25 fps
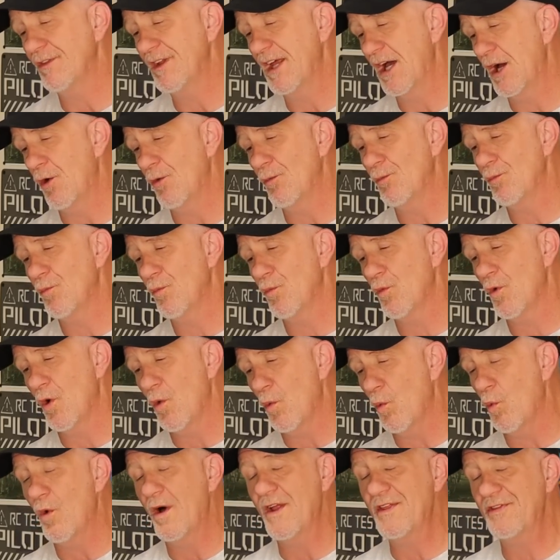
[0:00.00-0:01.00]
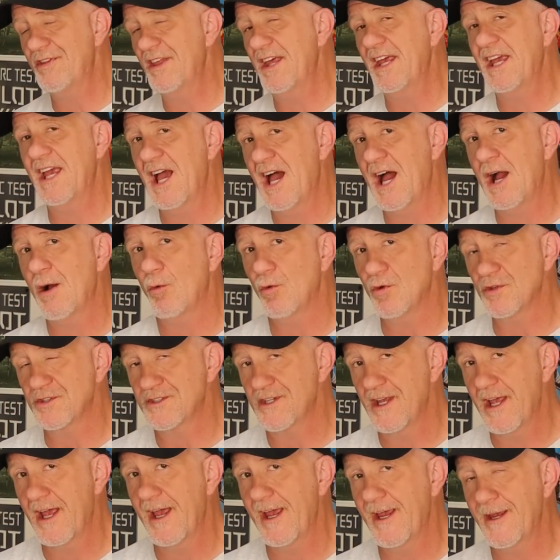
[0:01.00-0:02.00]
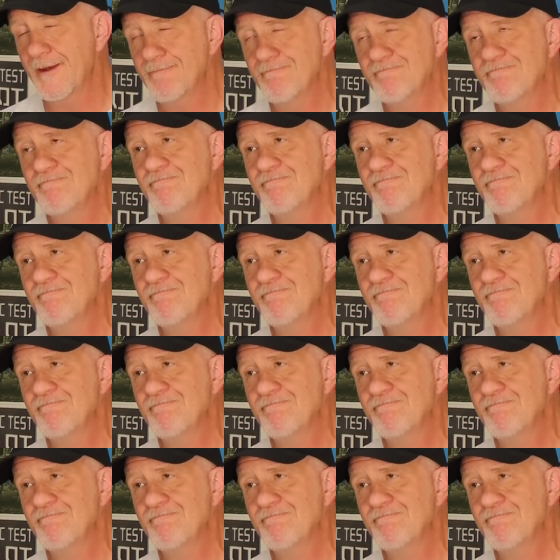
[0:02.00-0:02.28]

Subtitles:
Now, one thing I will say,